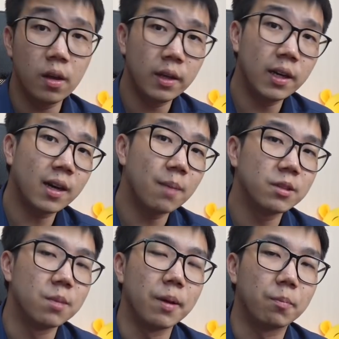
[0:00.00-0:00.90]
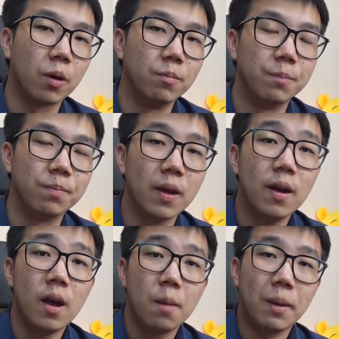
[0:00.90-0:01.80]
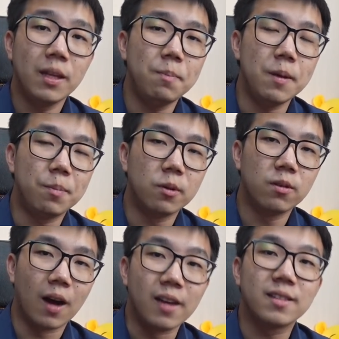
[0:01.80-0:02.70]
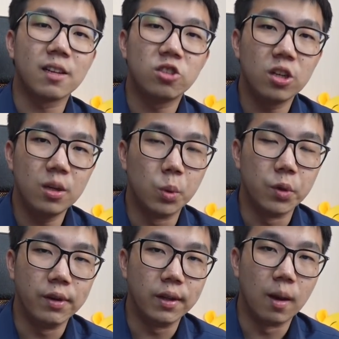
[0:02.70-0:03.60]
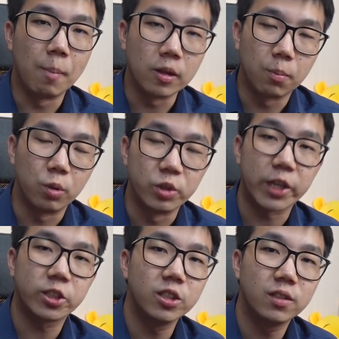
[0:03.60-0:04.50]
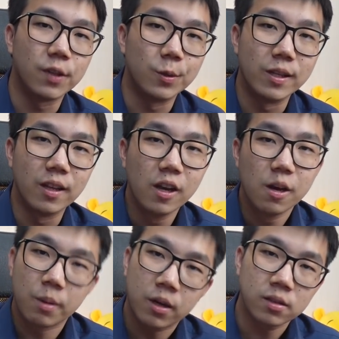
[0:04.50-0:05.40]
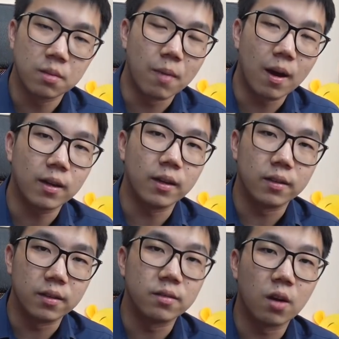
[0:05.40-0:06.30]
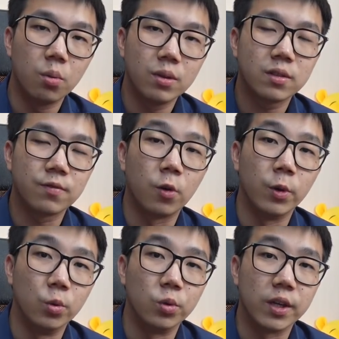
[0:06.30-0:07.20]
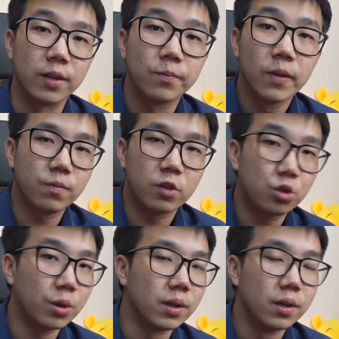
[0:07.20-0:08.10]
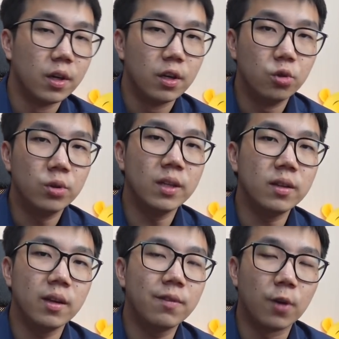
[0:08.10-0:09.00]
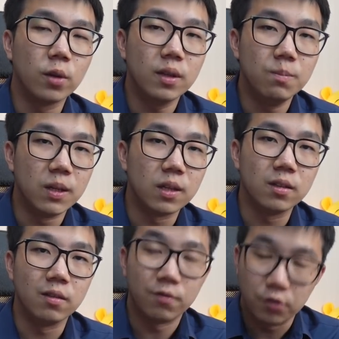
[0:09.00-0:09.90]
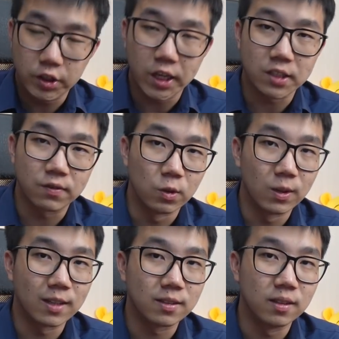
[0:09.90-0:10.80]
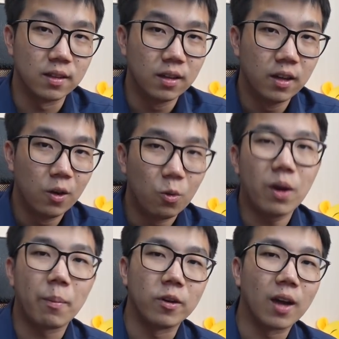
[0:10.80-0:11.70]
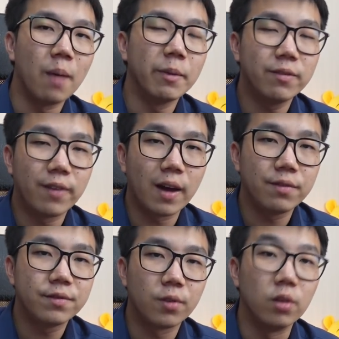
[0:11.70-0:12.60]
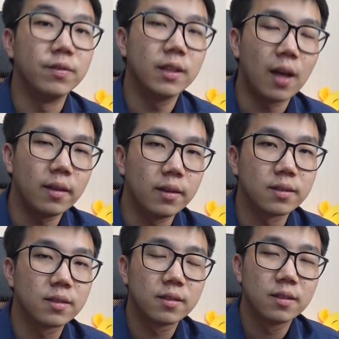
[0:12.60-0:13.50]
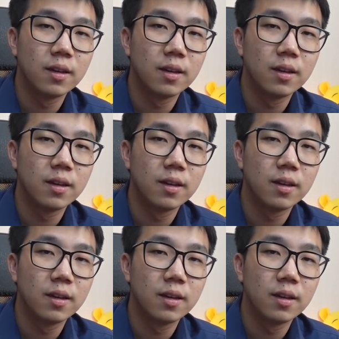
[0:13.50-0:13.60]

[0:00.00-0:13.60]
Here comes the big problem. Many people are essentially worried about the projections forward because the market is always forward-looking. Sure, you did near 40 billion in free cash flow last year. What about the coming 5 or even 10 years?